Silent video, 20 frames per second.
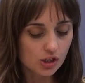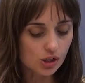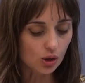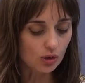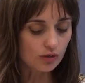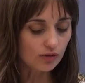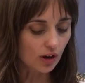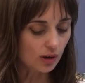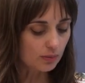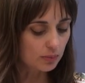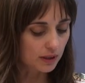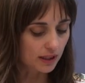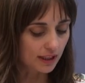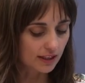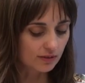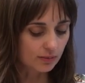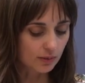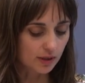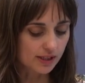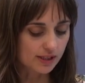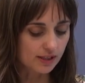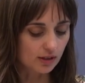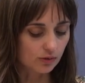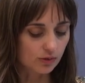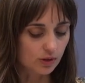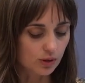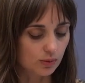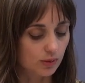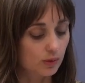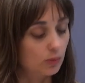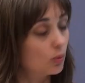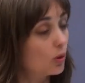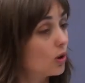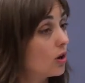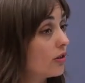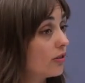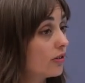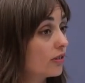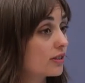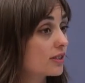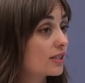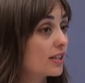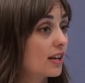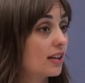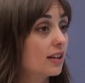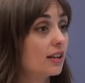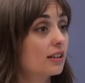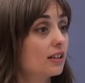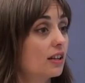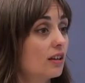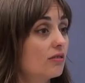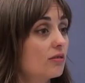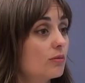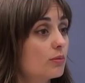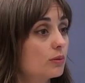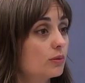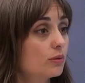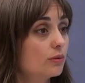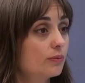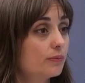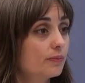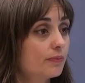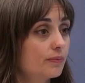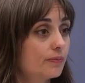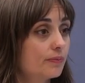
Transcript: So if I believe myself to be worthless and unlovable.